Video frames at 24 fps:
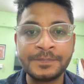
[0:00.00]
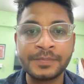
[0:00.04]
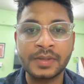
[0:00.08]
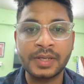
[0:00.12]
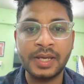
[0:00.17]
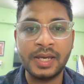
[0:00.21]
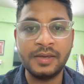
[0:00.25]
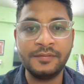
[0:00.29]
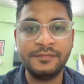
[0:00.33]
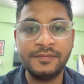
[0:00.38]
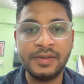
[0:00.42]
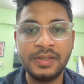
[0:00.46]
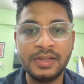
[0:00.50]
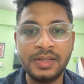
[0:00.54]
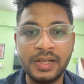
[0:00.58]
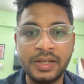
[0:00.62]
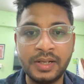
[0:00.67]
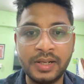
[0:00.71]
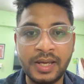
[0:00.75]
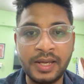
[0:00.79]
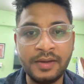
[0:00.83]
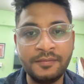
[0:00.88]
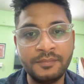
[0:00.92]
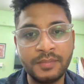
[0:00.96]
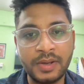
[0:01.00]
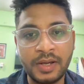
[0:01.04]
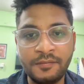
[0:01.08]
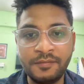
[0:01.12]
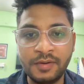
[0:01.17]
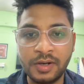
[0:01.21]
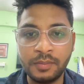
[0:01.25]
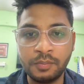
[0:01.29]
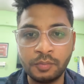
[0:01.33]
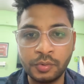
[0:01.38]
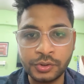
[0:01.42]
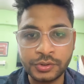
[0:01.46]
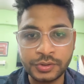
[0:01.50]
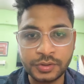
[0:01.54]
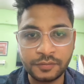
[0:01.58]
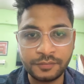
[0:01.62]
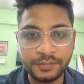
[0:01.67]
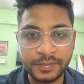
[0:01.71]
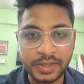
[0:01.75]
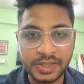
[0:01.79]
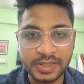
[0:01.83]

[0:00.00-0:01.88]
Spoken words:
I feel that I've learned most of my